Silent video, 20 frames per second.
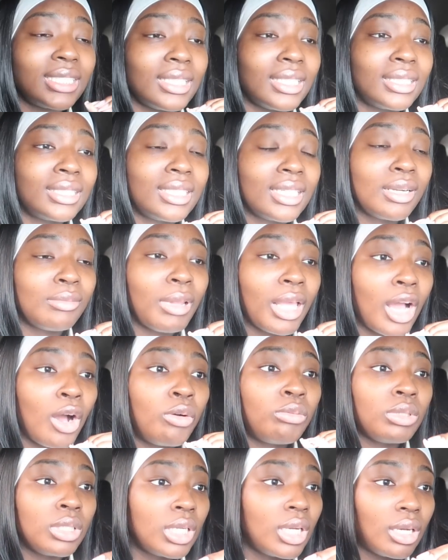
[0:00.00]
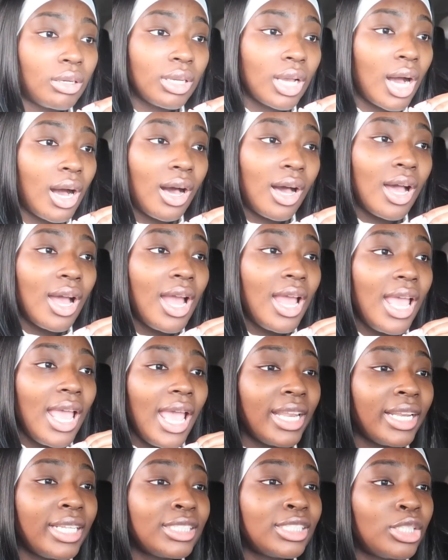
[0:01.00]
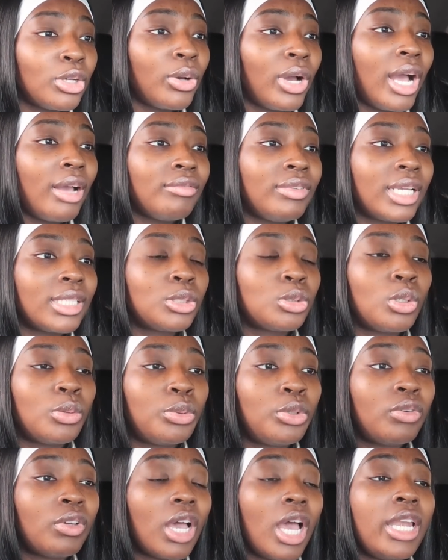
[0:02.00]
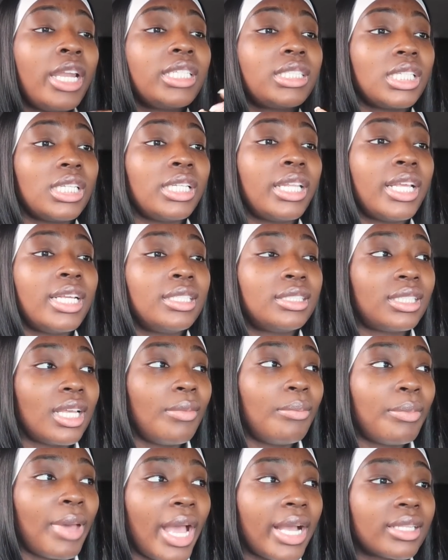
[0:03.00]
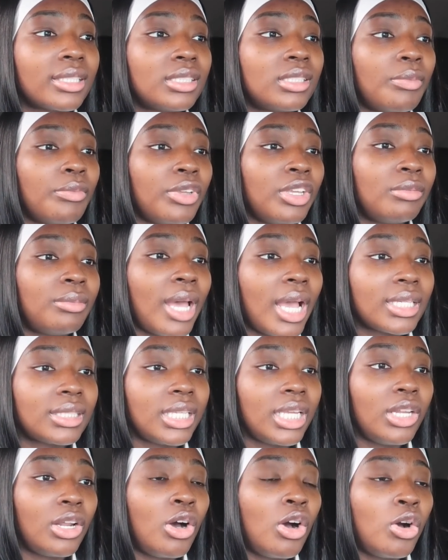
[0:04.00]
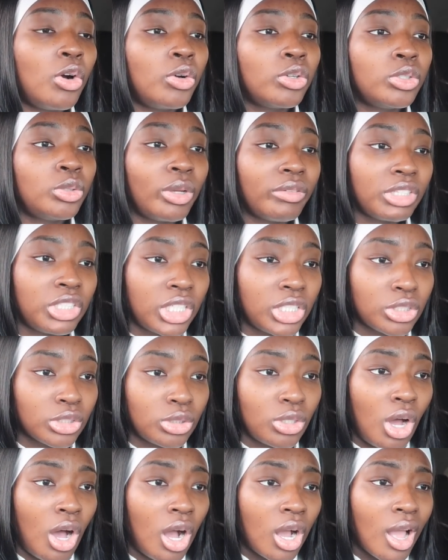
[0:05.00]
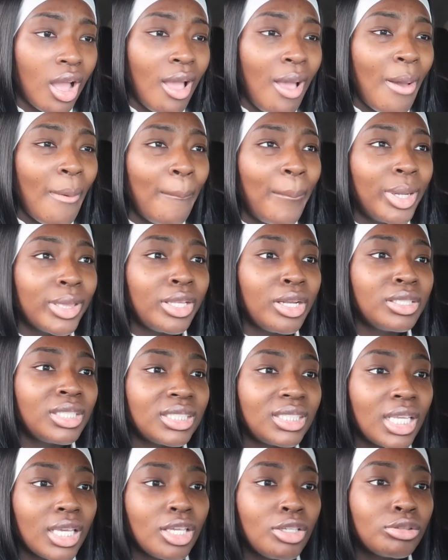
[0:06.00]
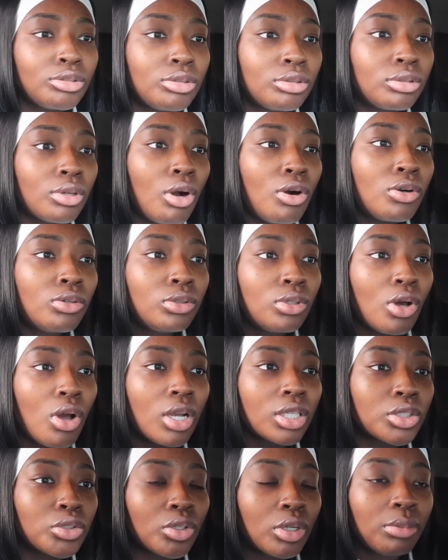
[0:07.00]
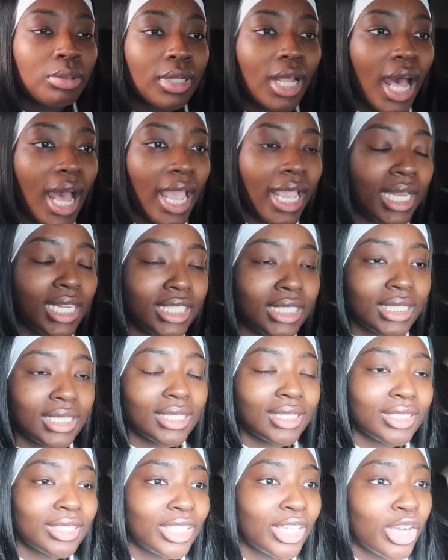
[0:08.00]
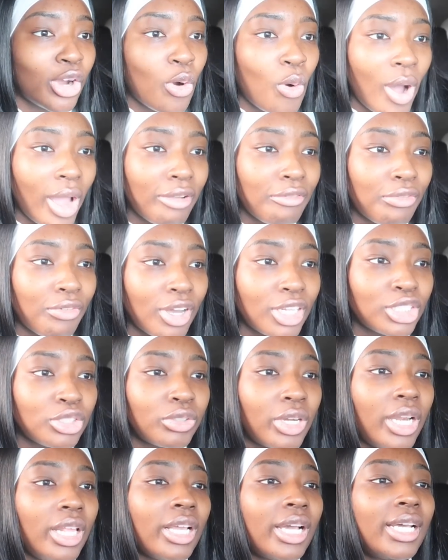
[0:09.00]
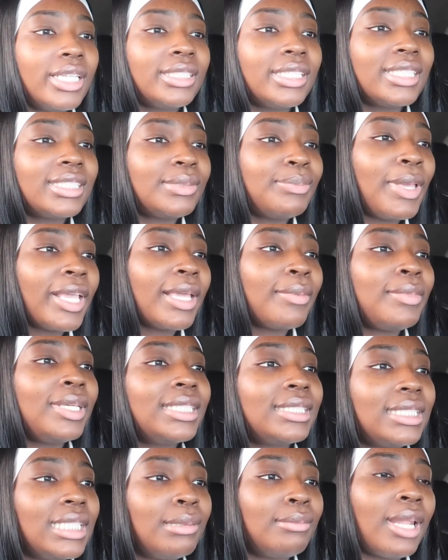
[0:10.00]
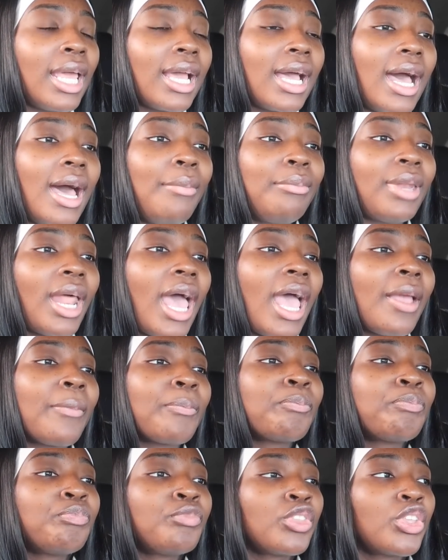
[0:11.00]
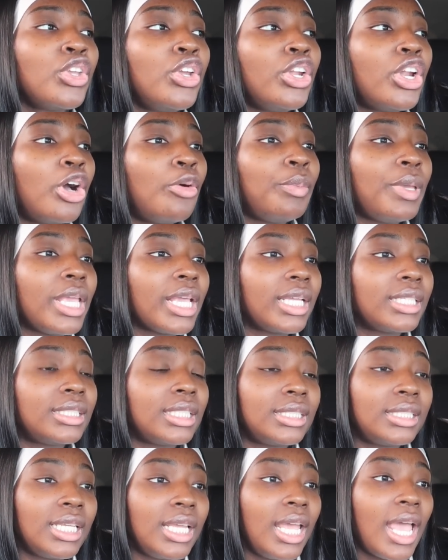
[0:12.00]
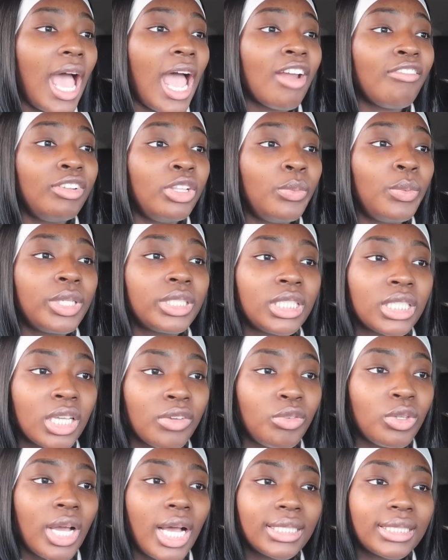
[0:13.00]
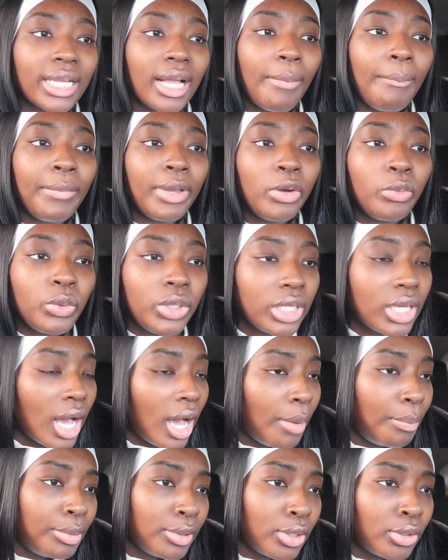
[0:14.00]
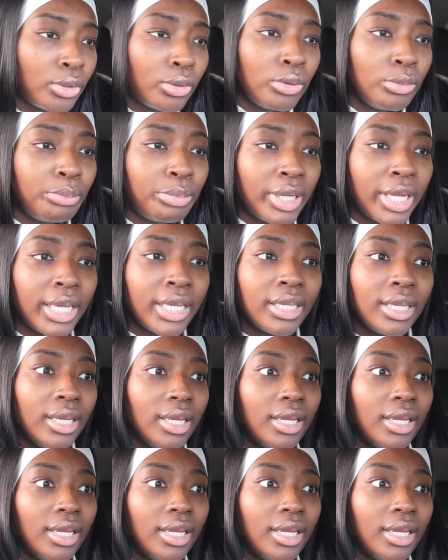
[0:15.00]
sent this to them like a week ago, y'all, and they still have yet to approve it. Initially, they sent back some feedback saying, oh, you have to change the song, but they're just taking so long to reply, and it's quite frustrating because it's making me seem like I'm not, you know, being consistent. I really wanted to give you guys like a midweek upload, but